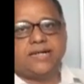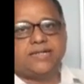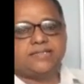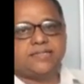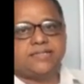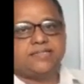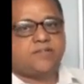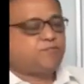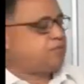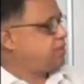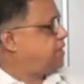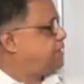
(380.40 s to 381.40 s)
That is the
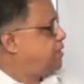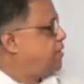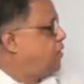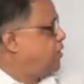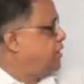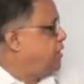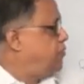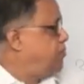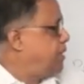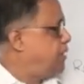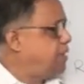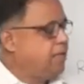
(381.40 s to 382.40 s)
reason for that
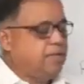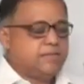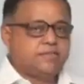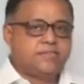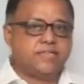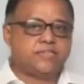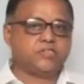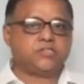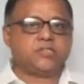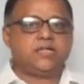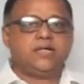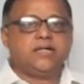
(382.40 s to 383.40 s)
concave mirror.
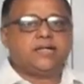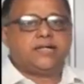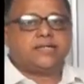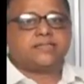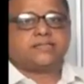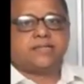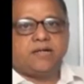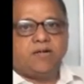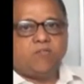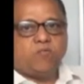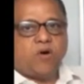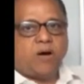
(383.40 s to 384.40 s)
Just it is
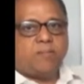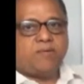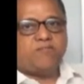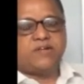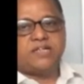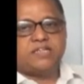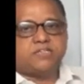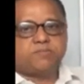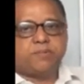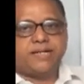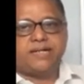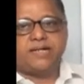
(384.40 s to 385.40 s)
a form of a
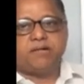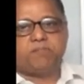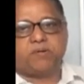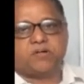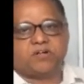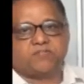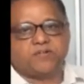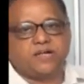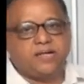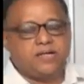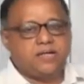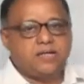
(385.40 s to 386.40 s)
spherical part of
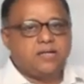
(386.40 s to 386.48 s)
a